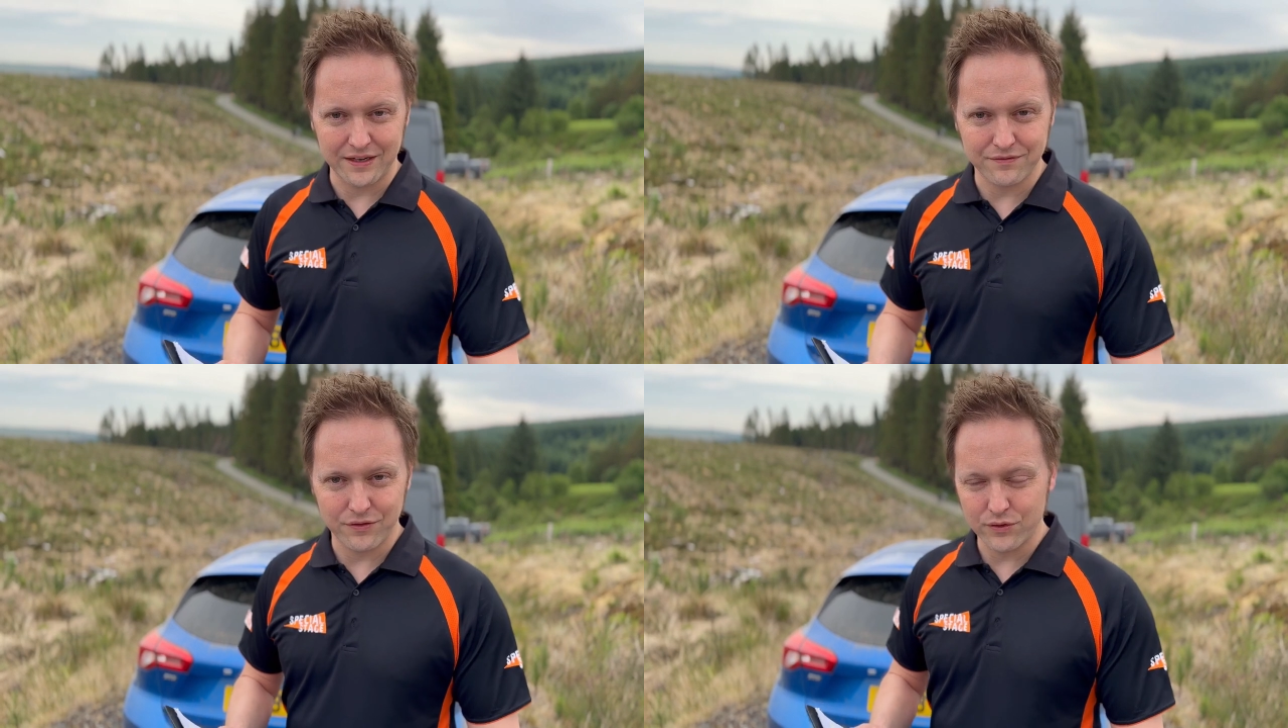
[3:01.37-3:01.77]

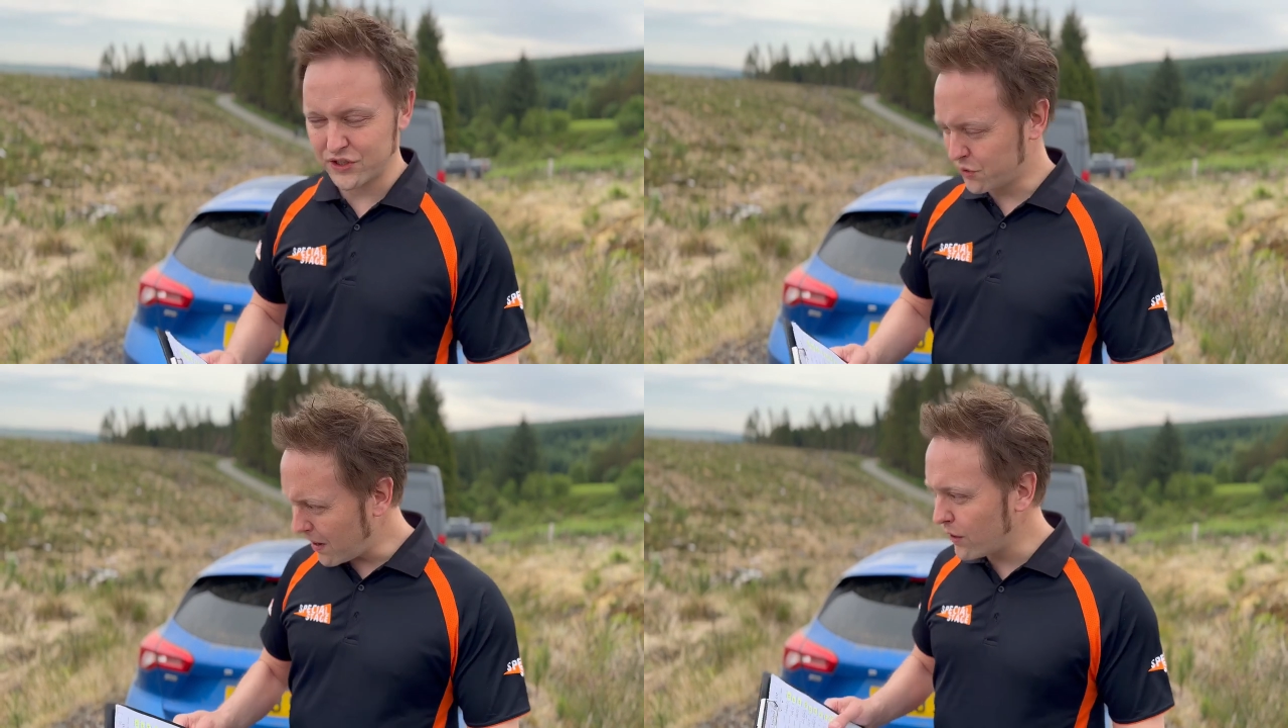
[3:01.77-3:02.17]
up for, and
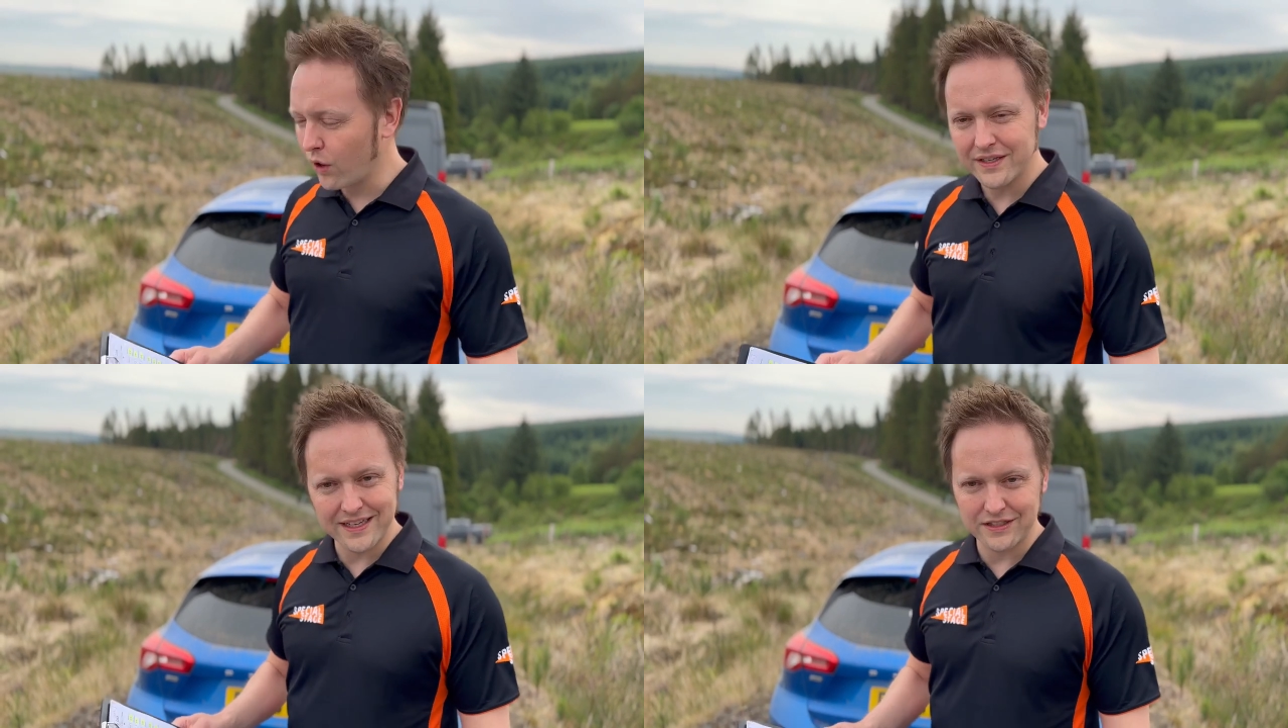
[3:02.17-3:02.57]
there's quite a
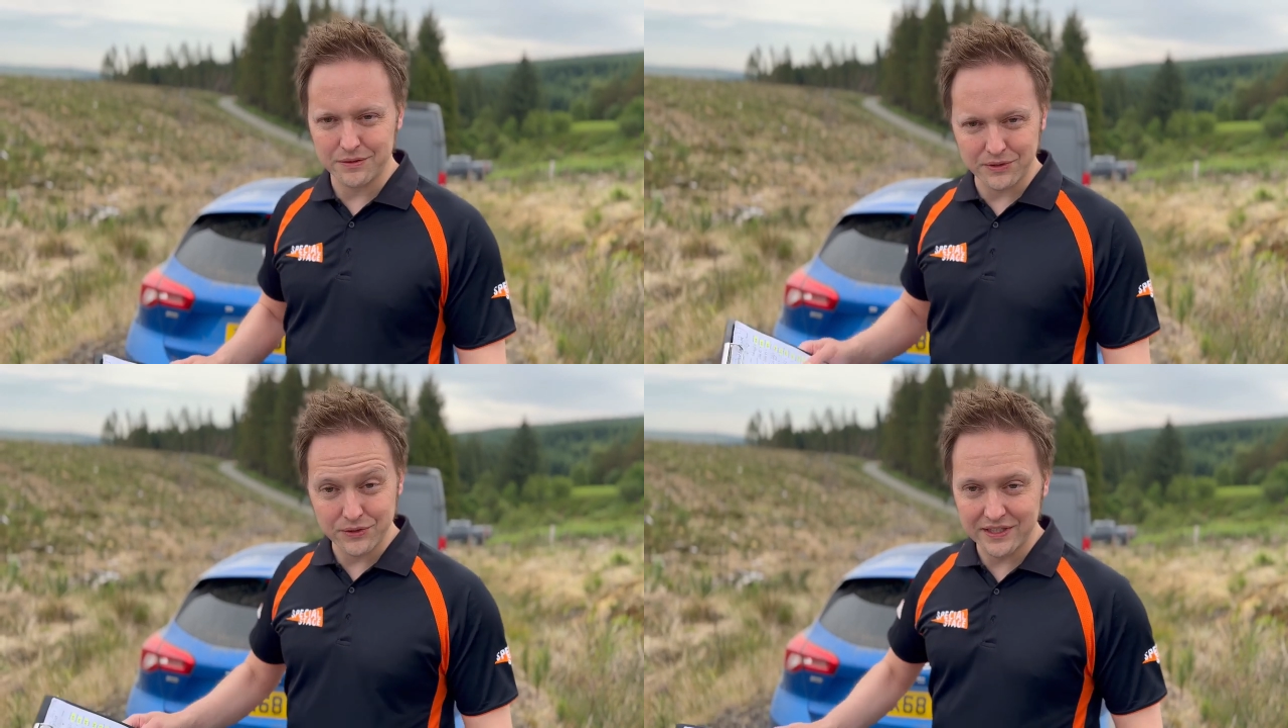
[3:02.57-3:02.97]
lot of
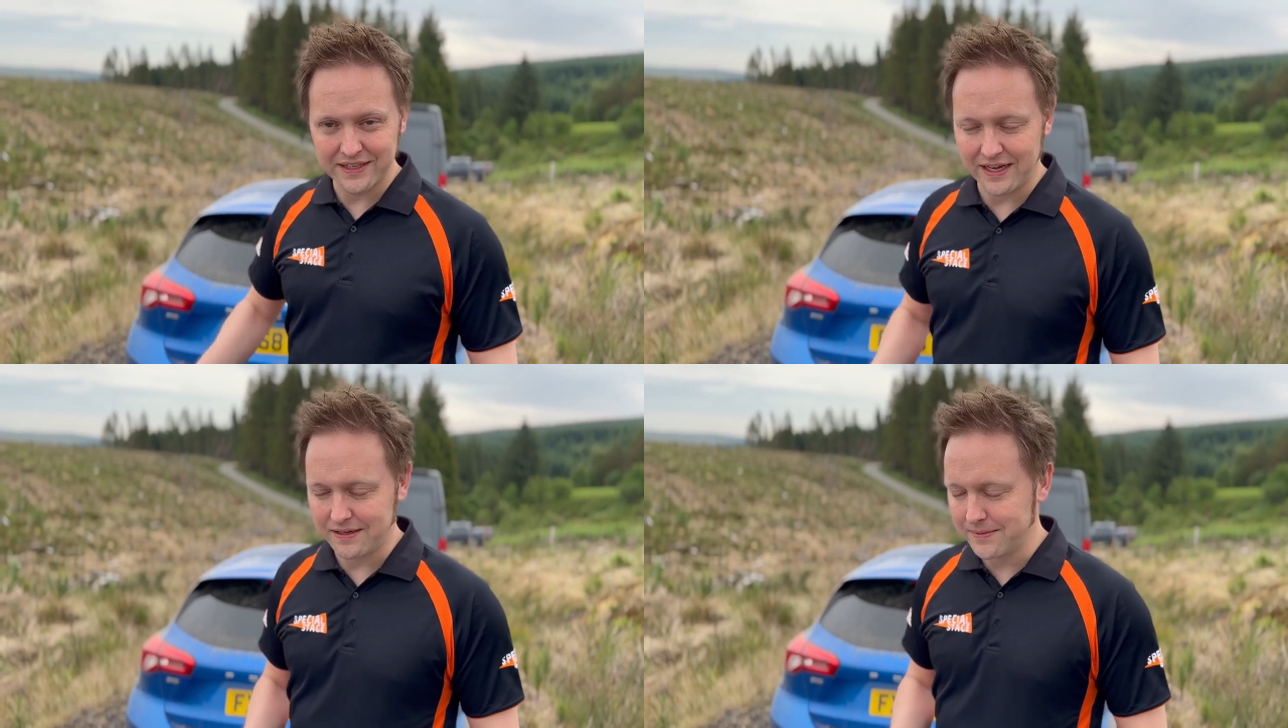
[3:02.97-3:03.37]
setup. You'll see
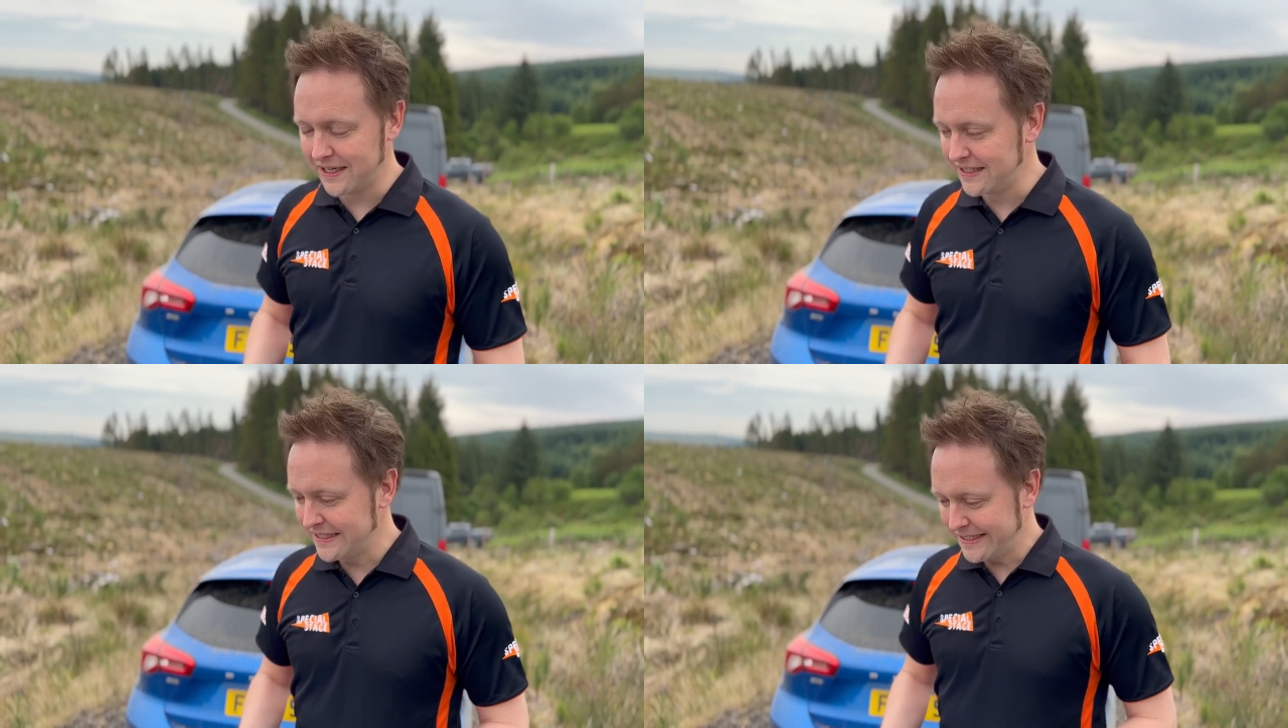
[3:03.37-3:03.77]
that in a minute,